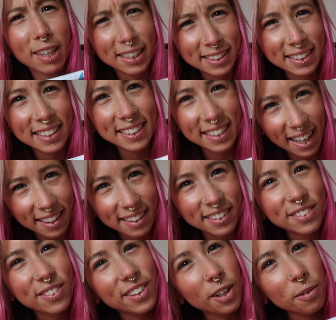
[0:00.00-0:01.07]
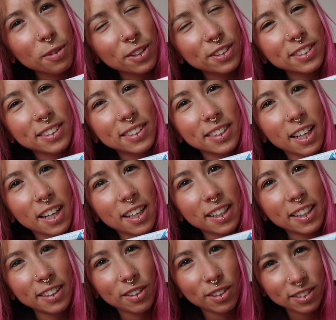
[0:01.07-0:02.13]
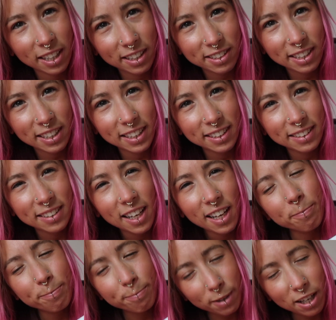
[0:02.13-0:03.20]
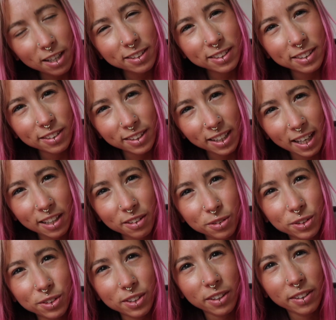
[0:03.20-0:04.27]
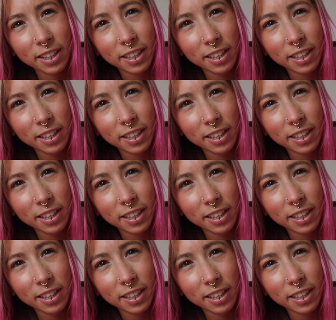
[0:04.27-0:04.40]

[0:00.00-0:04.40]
I did get this when I was in Los Angeles, but you can also